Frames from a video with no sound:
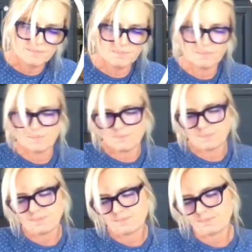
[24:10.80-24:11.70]

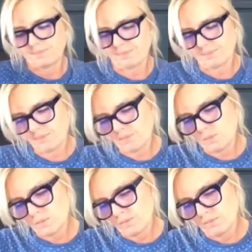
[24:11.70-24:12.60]

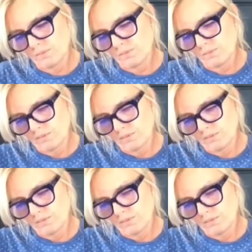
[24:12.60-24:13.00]
[no speech]